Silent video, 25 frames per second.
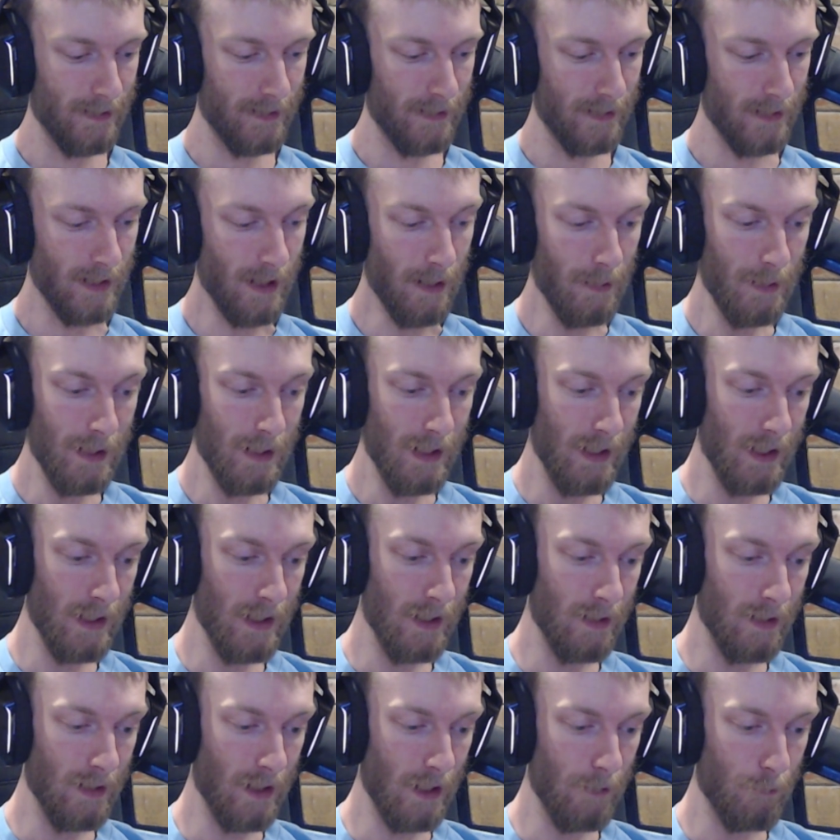I
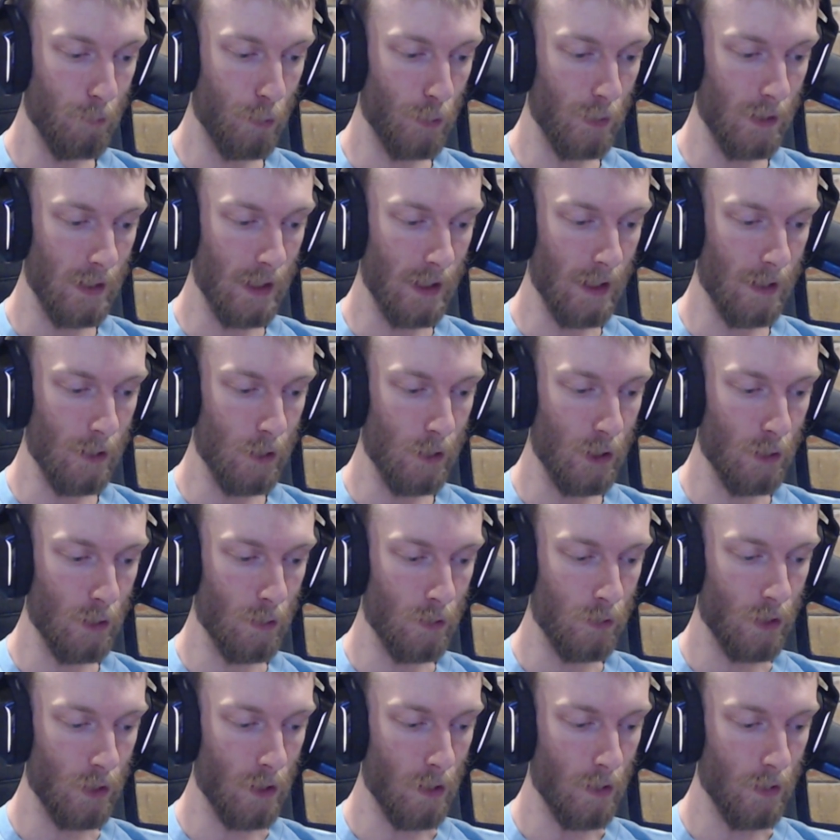mean, they've put the energy
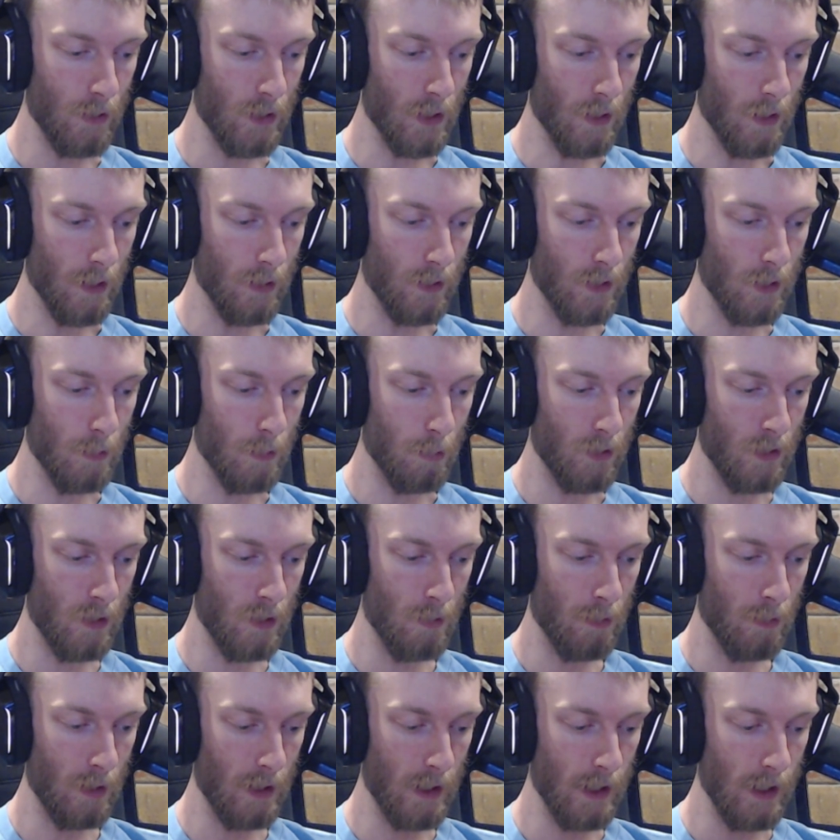on Charizard, so
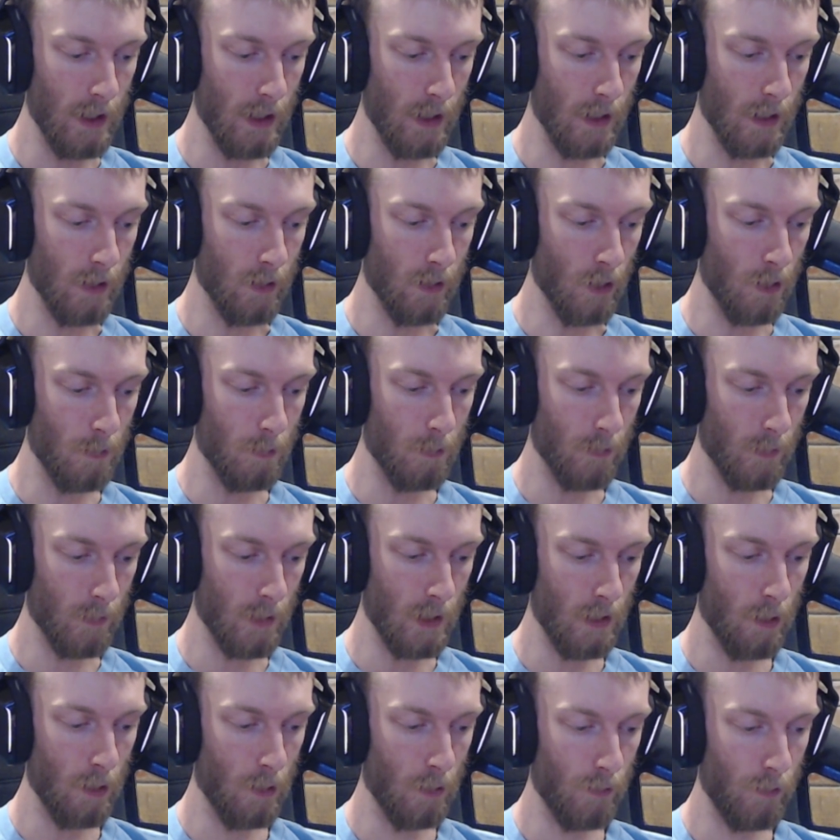presumably... No,
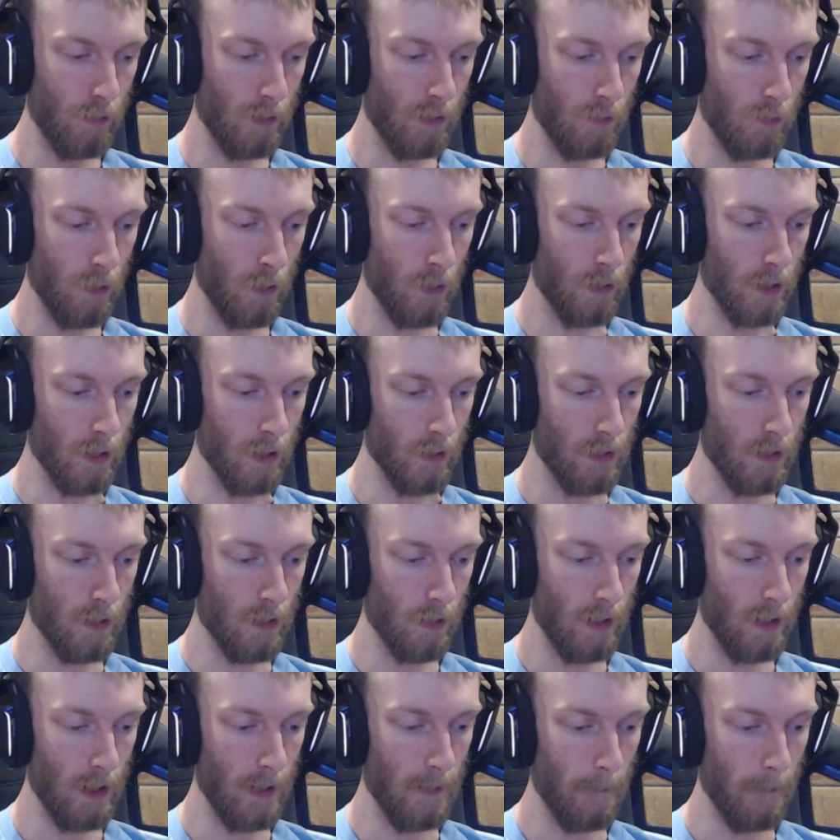they're going for Infernodons, okay.